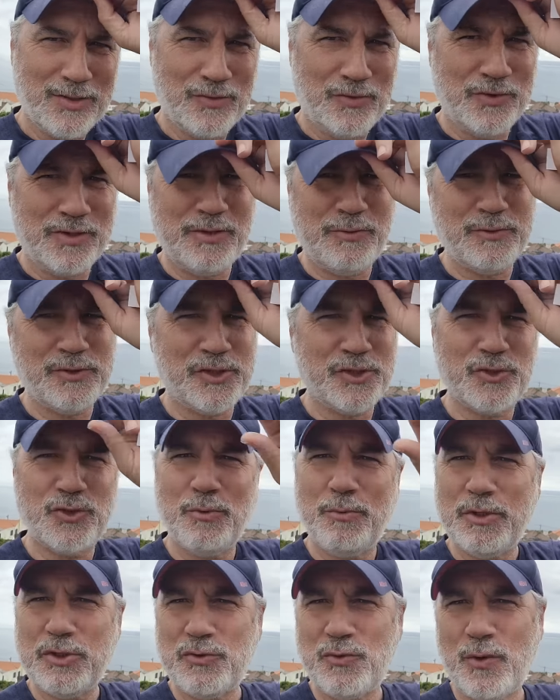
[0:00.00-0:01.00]
Today was just too
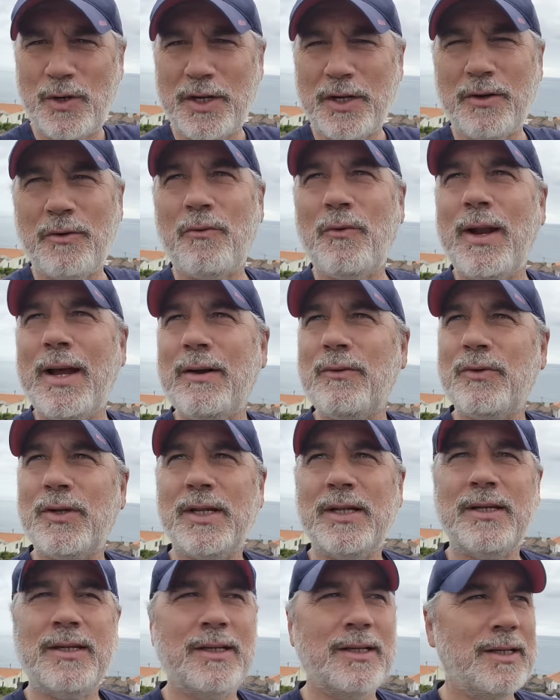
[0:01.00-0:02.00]
much running around and